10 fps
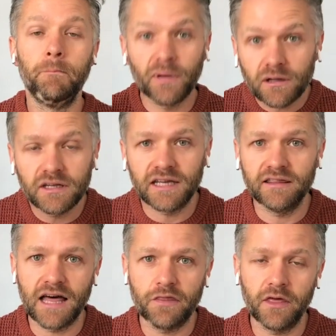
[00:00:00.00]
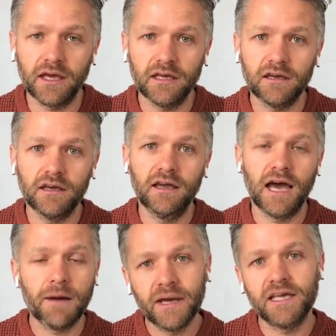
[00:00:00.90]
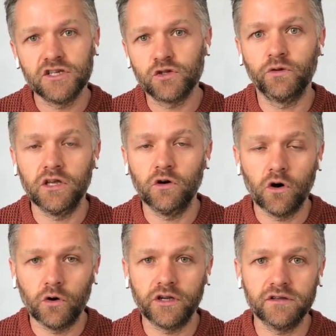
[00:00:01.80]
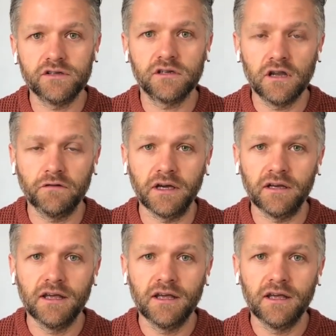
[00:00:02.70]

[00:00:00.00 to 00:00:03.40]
building that thing and making sure that your audience love it.